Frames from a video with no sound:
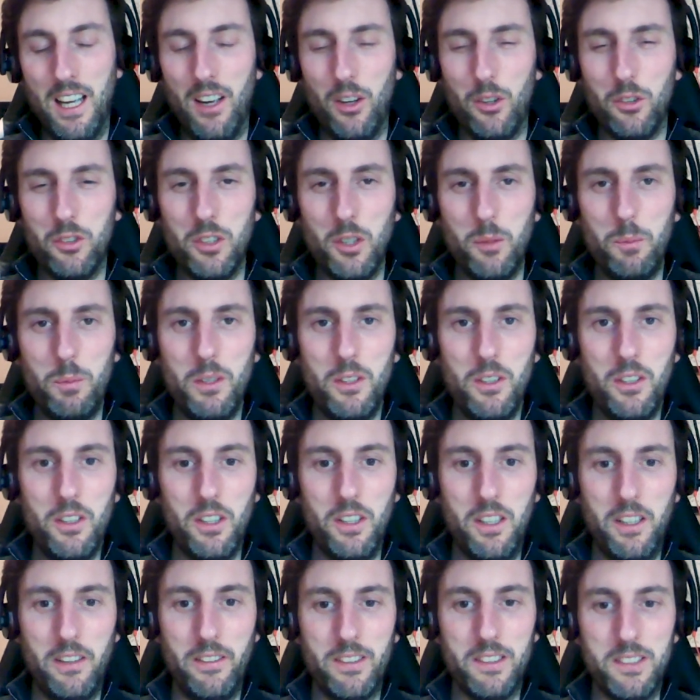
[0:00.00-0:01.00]
I was hoping you
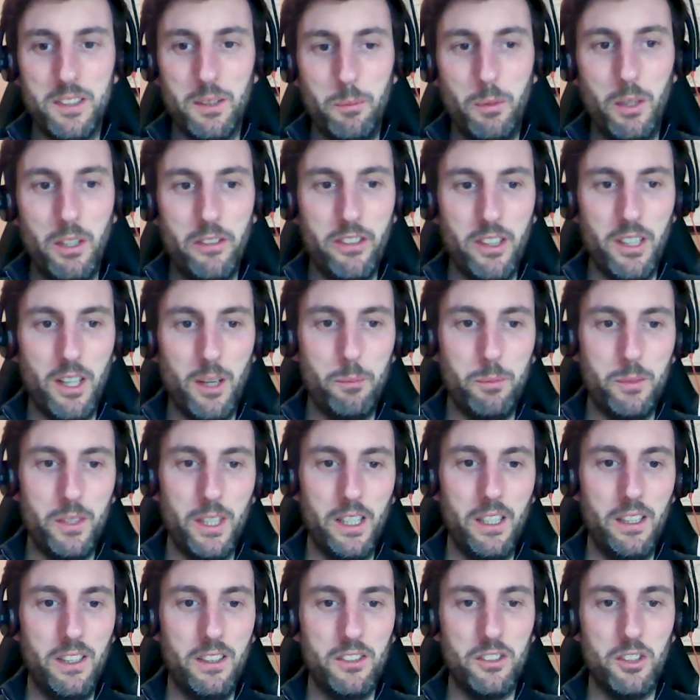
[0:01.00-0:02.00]
could give us a bit of an
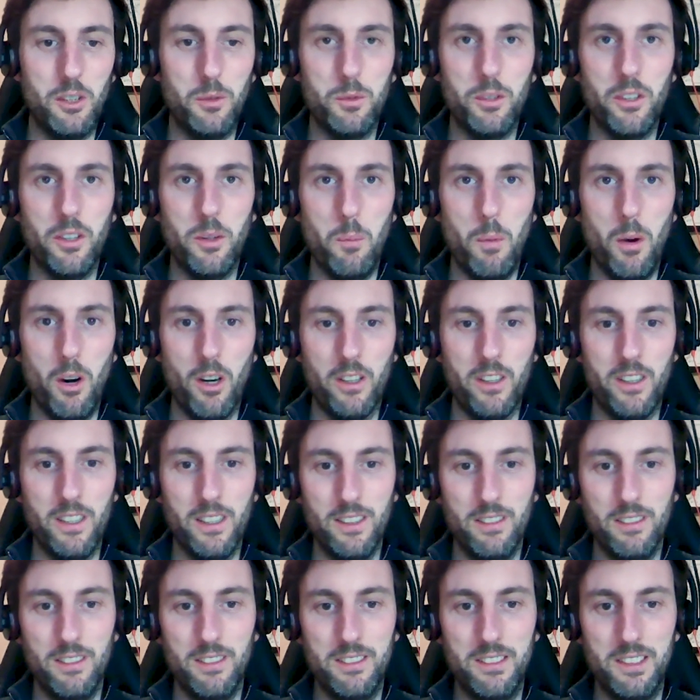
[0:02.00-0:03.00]
update in terms of the
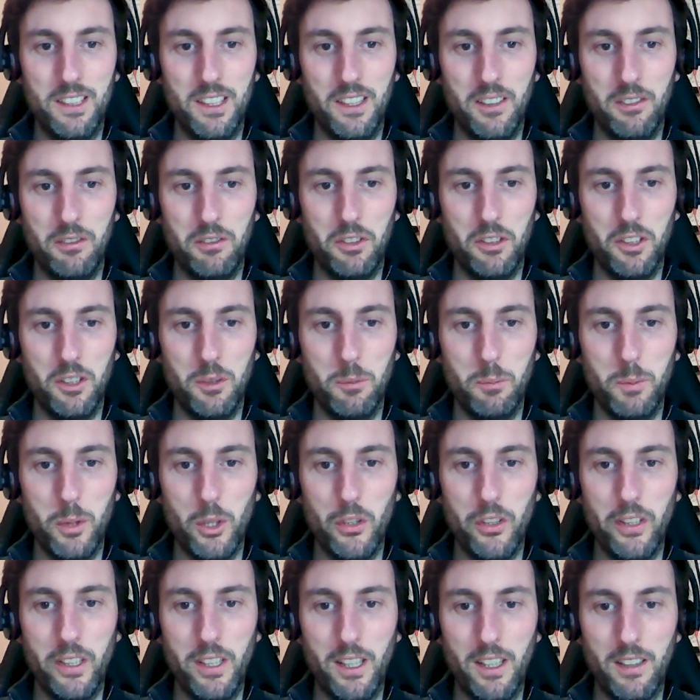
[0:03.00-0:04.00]
market uh, for in
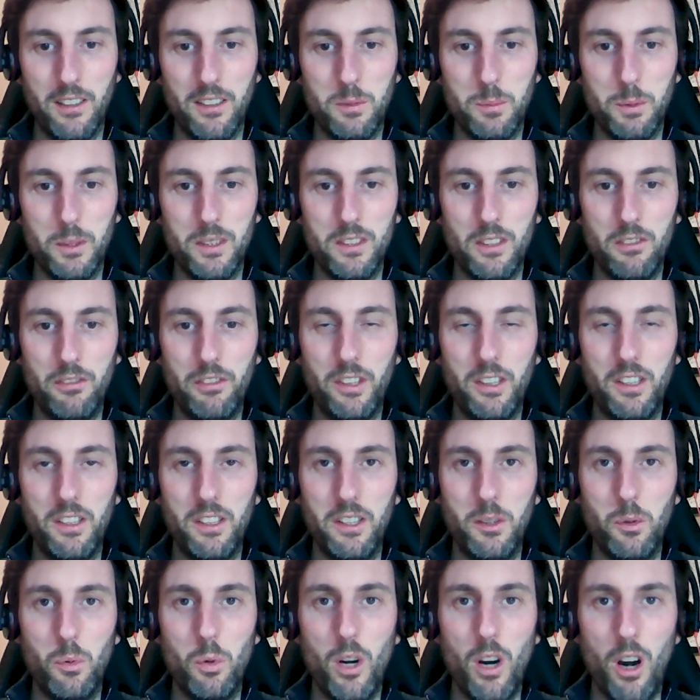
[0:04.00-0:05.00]
building and
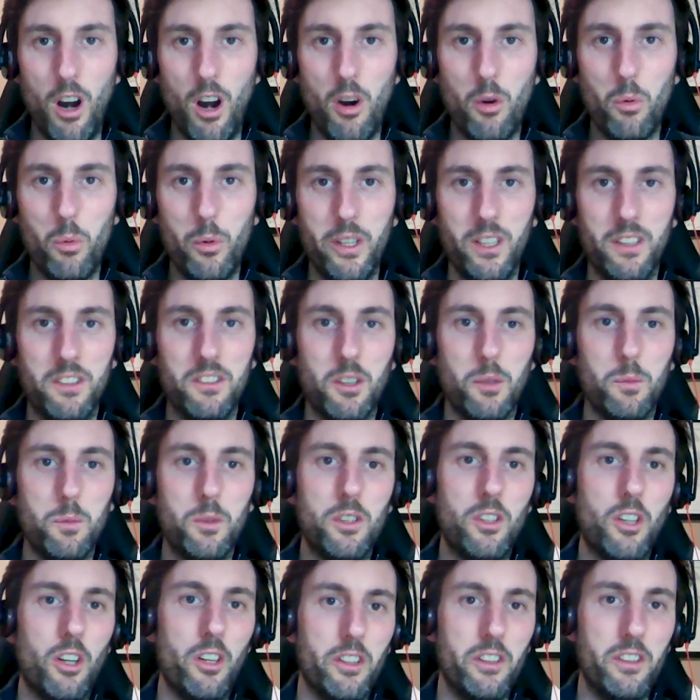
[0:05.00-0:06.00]
specifically where are we in
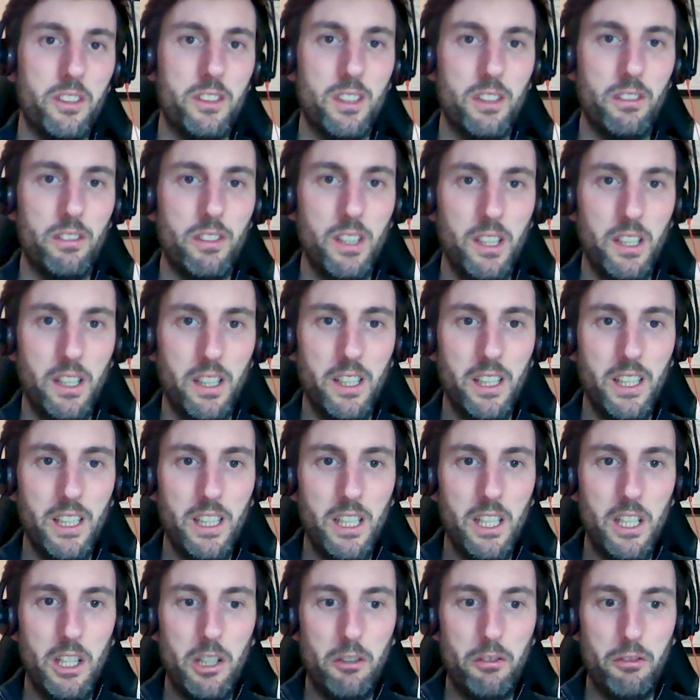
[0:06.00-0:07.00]
terms of connectivity
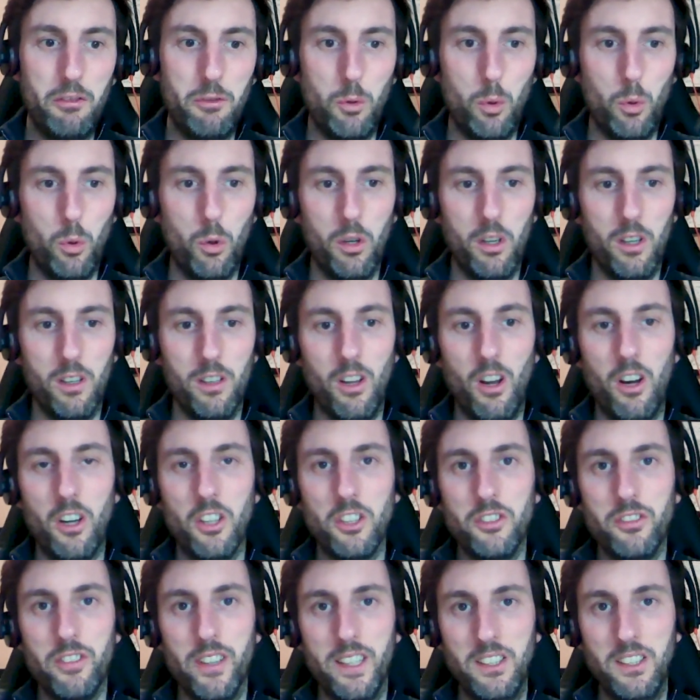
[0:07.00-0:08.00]
for
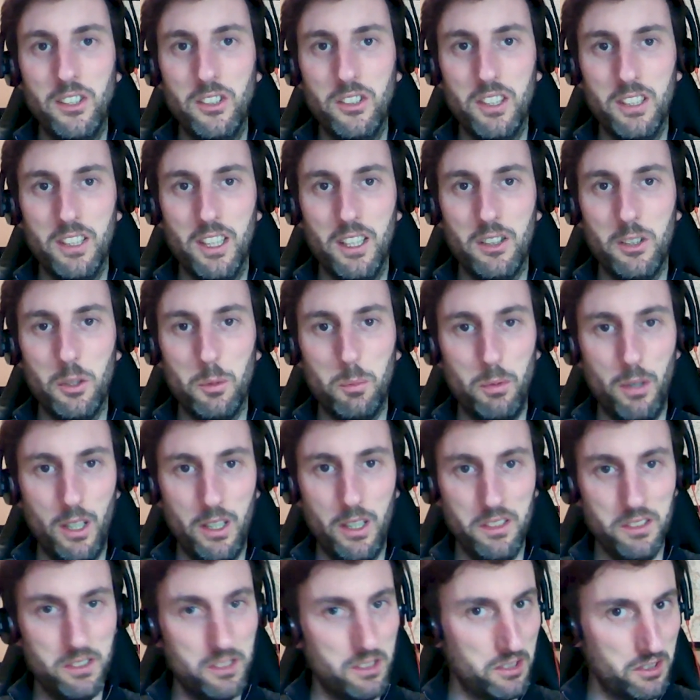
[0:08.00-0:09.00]
large venues and
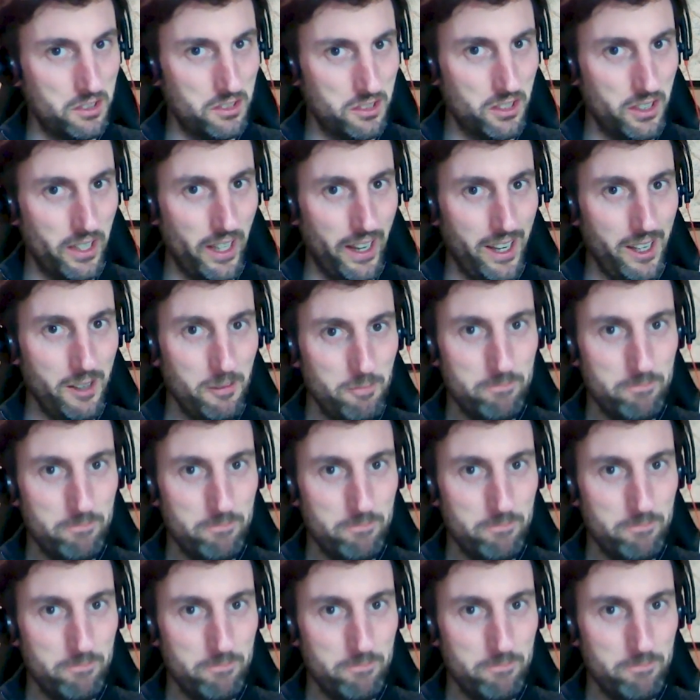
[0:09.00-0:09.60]
enterprises today?